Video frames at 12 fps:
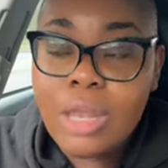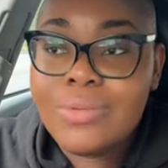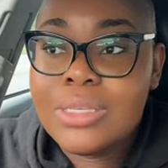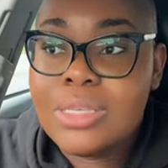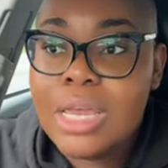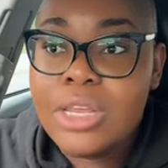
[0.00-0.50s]

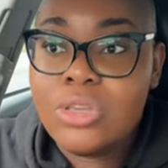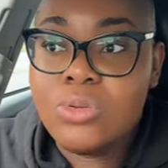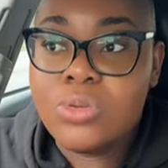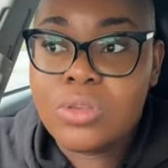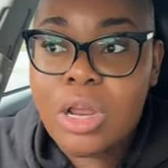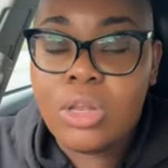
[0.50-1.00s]
All of a
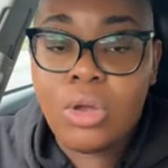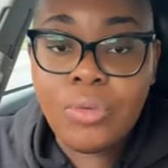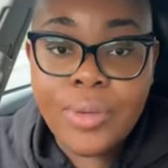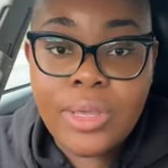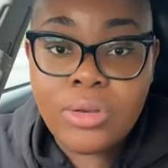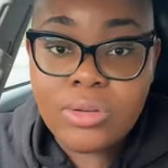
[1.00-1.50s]
sudden you start
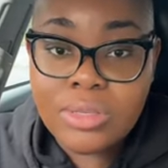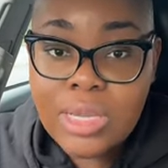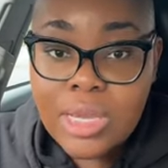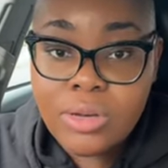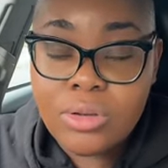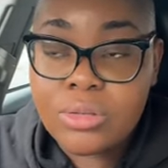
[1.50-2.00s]
lowering your
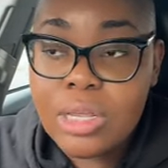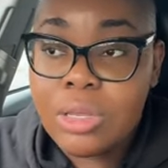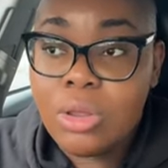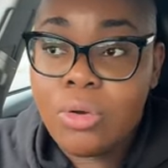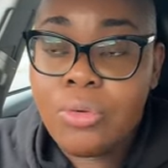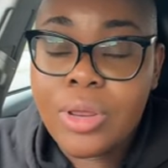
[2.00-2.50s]
standards
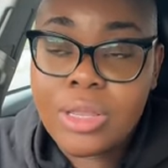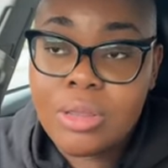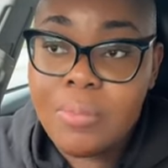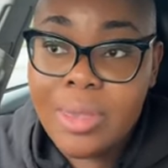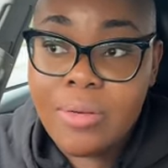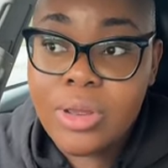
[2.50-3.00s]
and
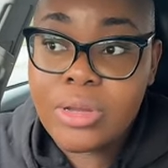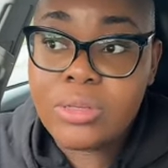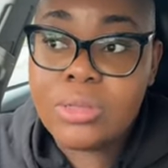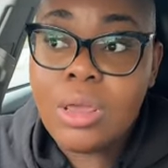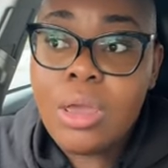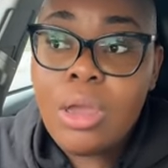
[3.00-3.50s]
lowering the
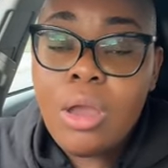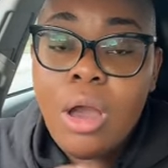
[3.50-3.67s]
barriers.